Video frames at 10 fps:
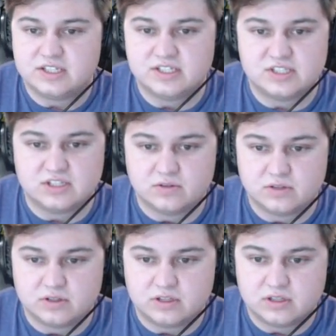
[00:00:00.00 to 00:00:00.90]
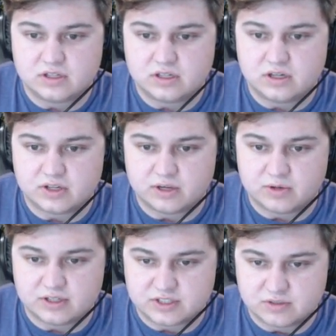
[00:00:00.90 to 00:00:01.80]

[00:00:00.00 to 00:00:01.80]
is so good. Okay, what else